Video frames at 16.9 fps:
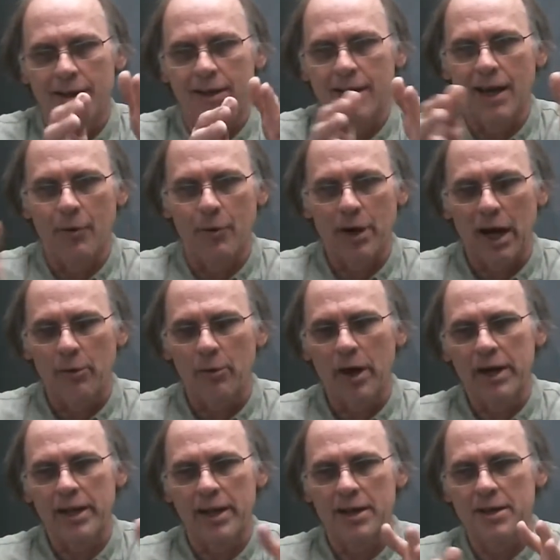Yeah, when I
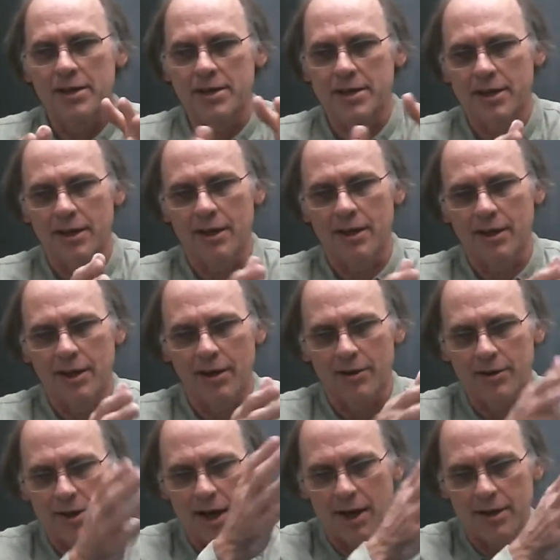write
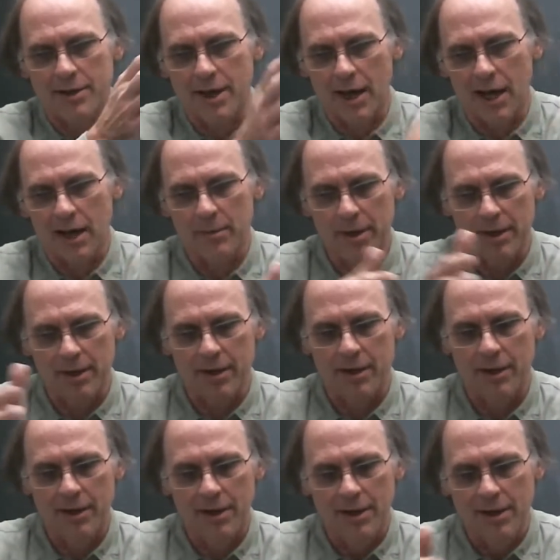time
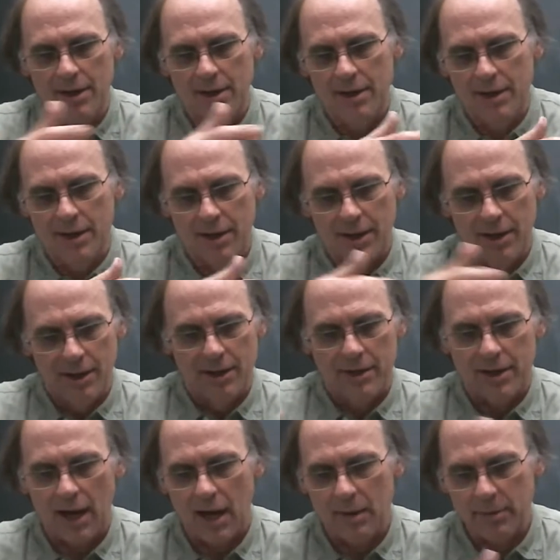
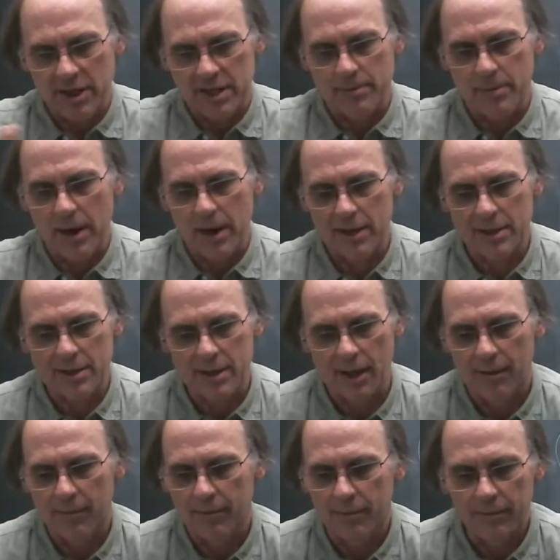and space,
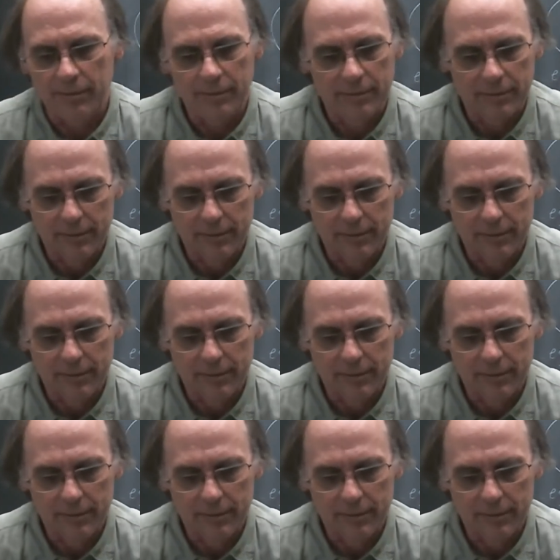the